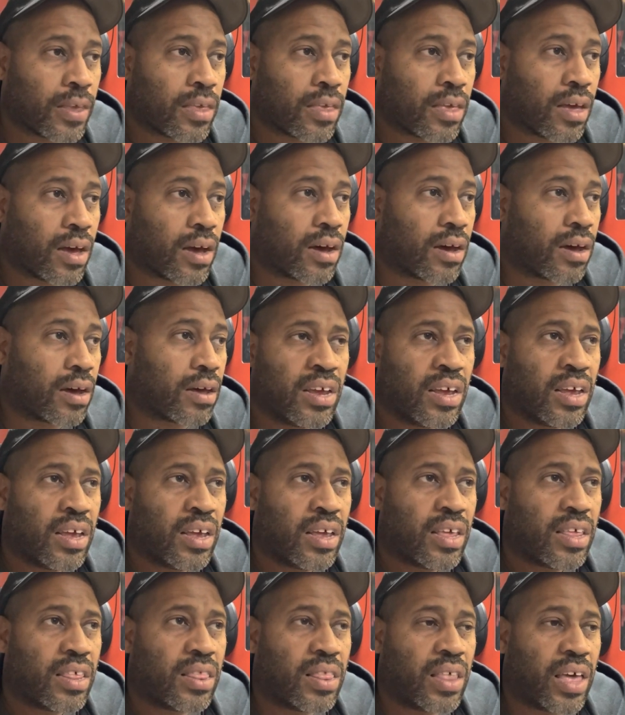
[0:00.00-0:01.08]
Uh,
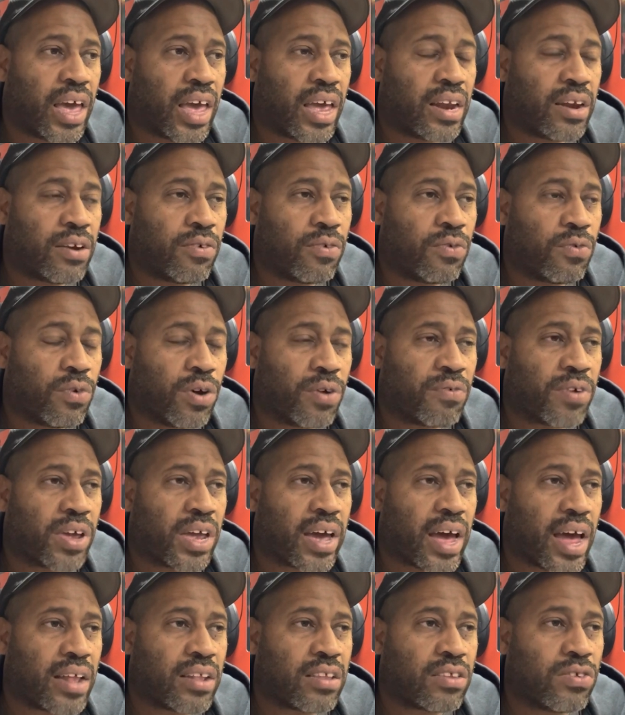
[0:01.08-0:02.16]
then when we
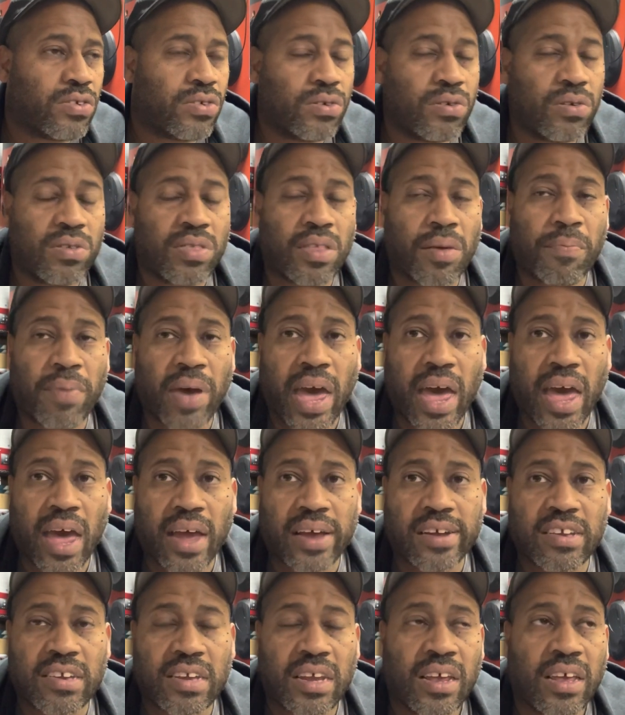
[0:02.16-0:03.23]
got to the
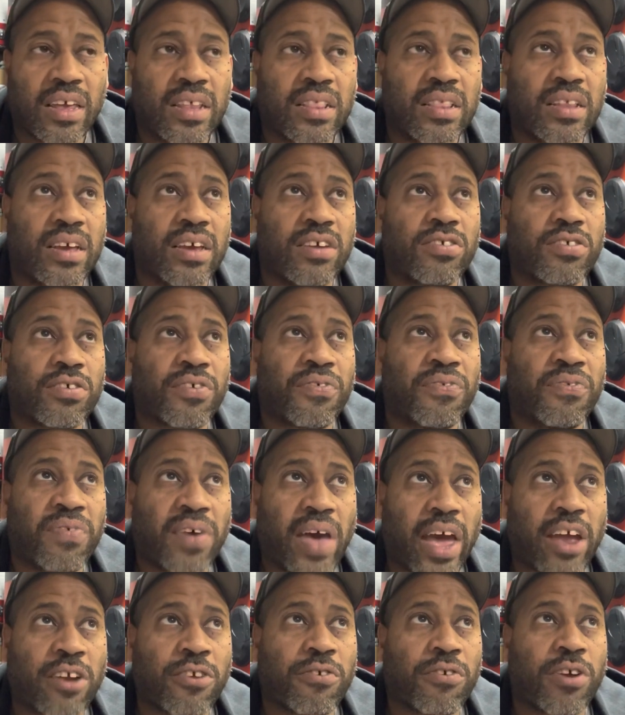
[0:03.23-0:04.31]
bags, these are
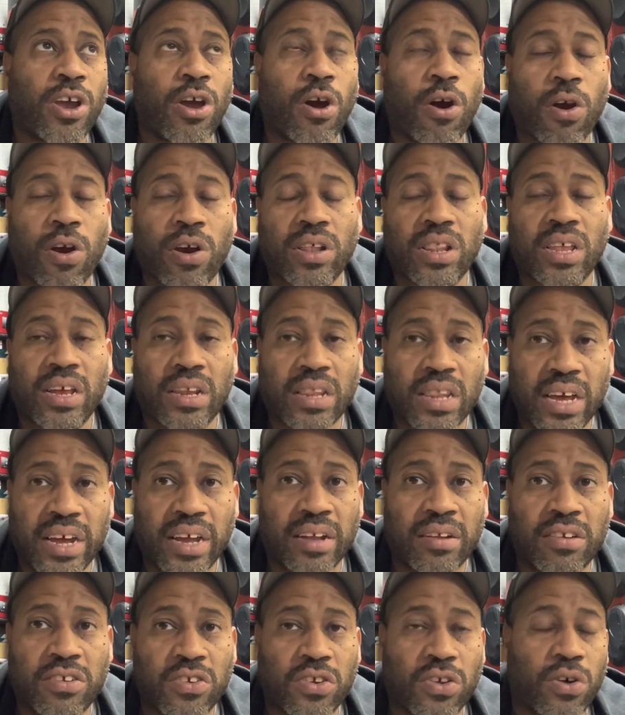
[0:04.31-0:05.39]
factory Harley
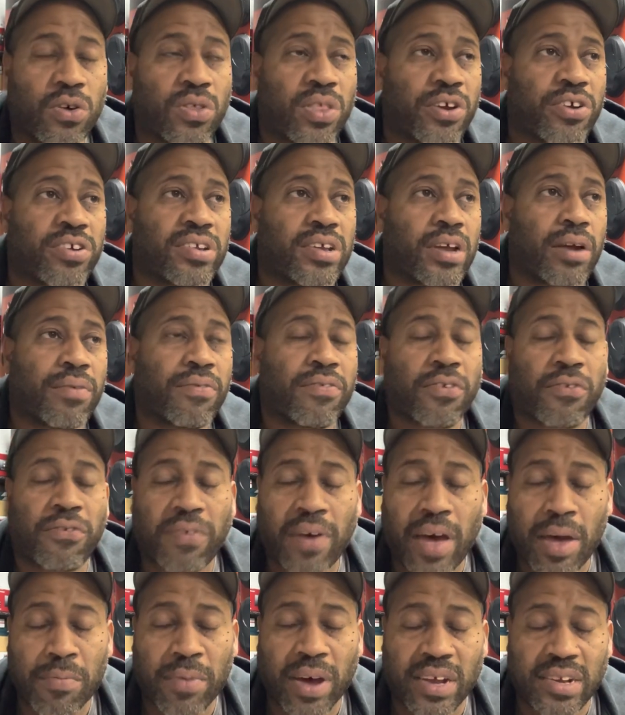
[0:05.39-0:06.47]
lids, so they're set up for
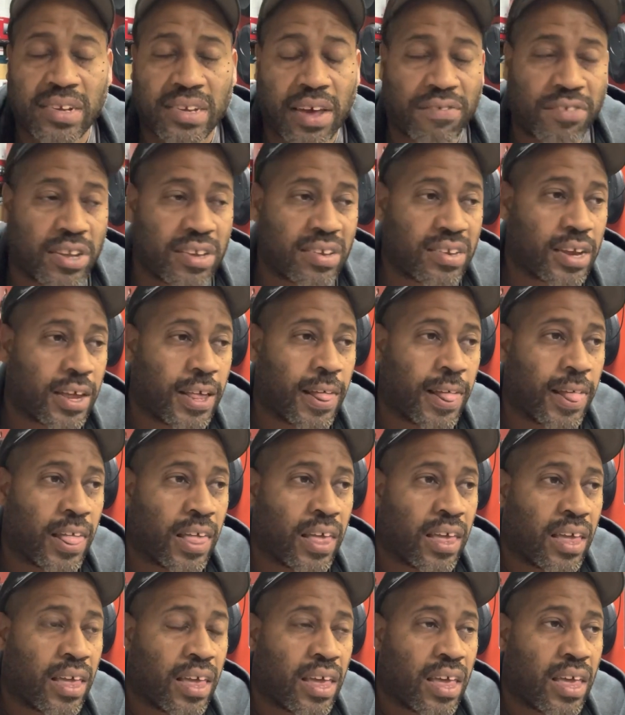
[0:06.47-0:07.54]
5x7s.
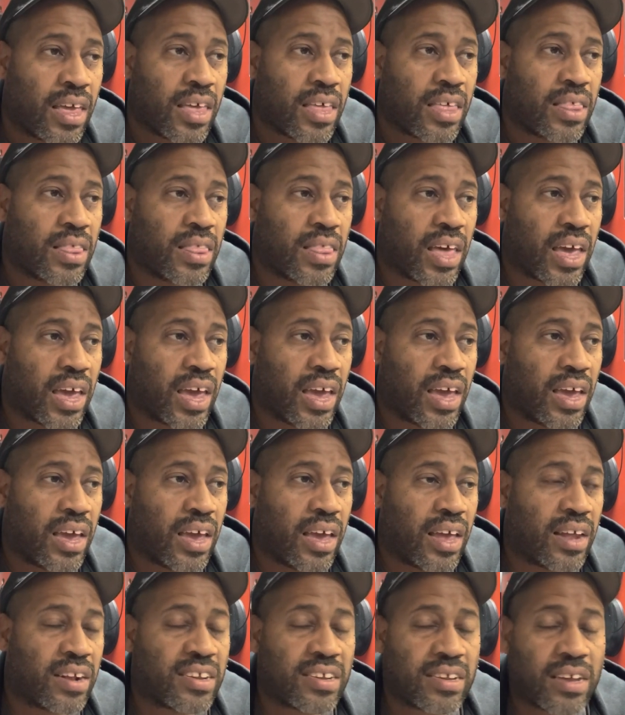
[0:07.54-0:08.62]

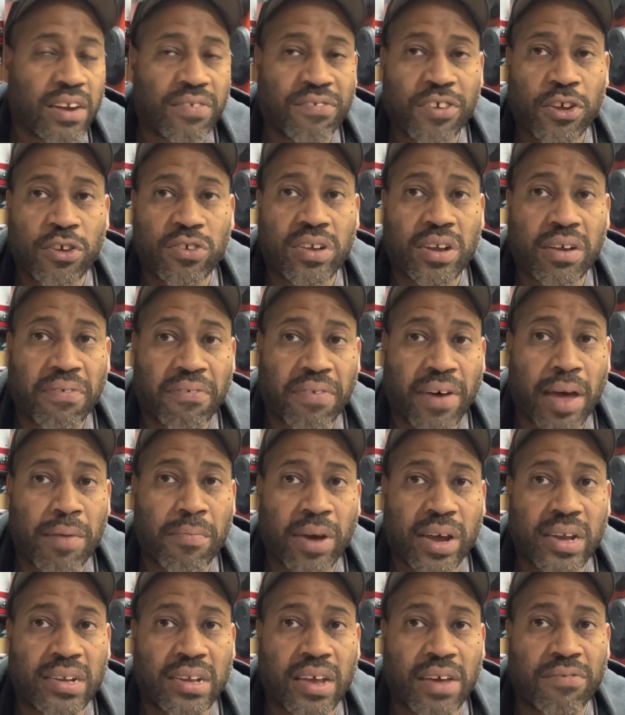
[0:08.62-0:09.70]
They, instead of using the
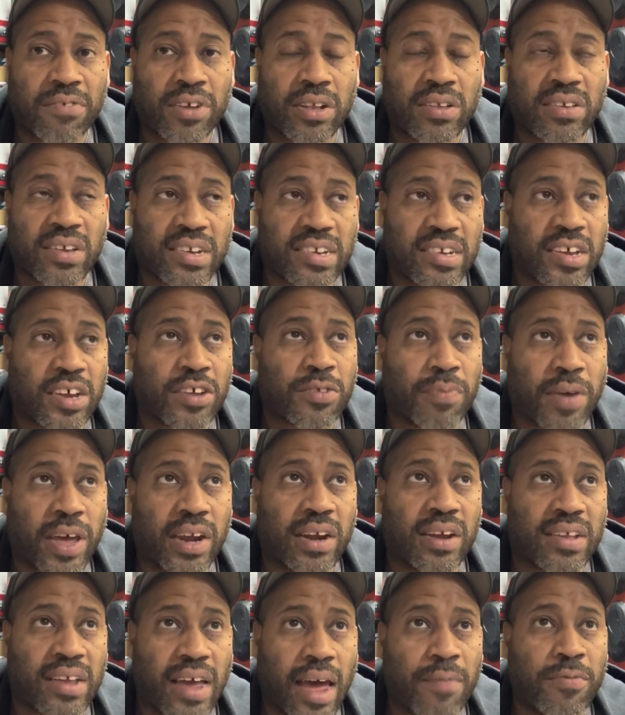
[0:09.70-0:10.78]
5x7 to 6-9
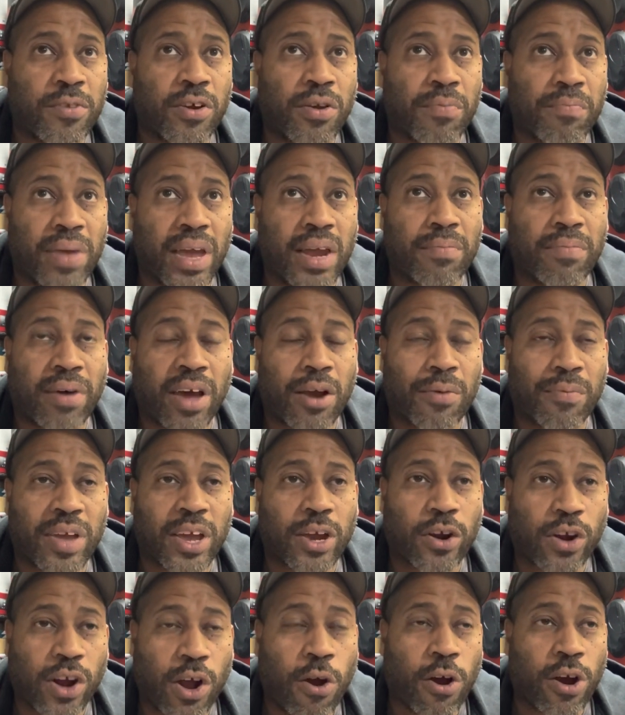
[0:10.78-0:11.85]
adapter made by
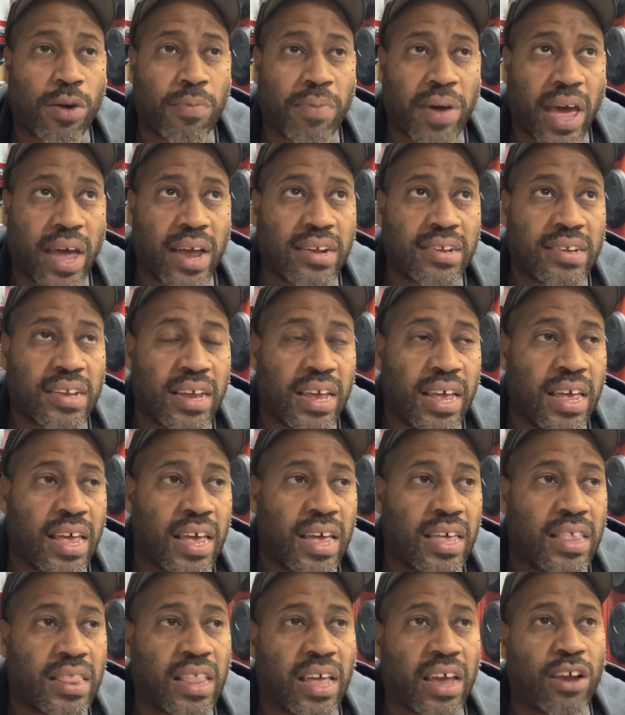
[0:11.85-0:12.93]
American Hard Bags,
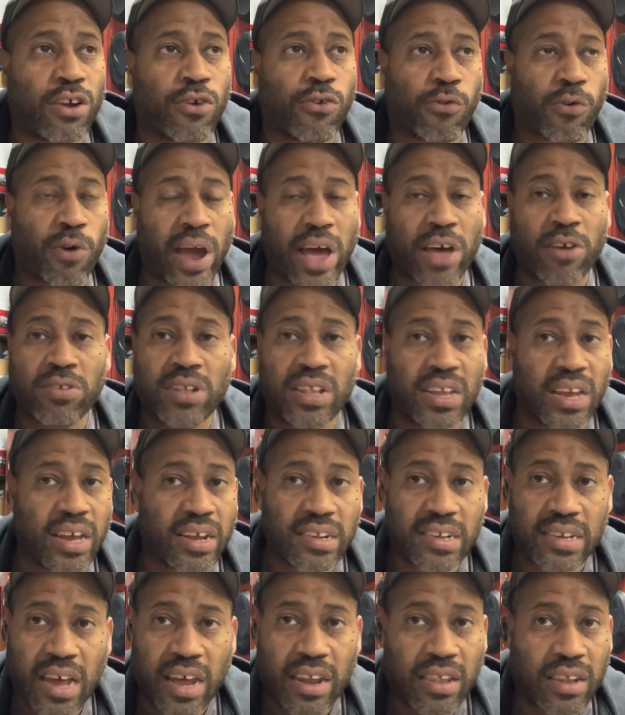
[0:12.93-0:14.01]
they ground the
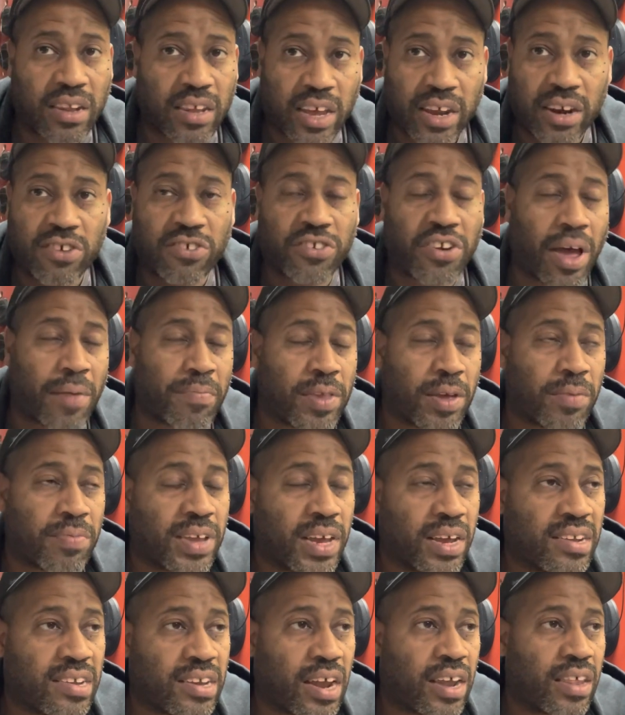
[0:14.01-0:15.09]
inside of the lid, chopped up the
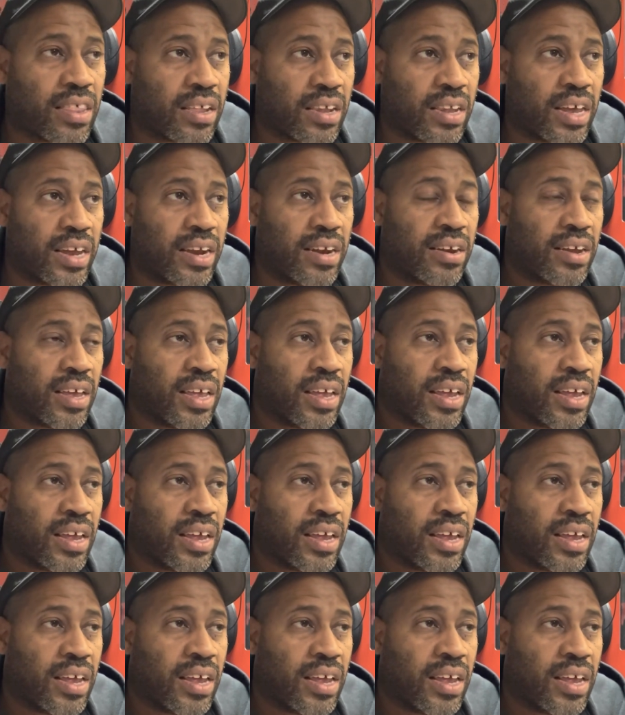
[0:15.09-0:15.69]
inside of the lid,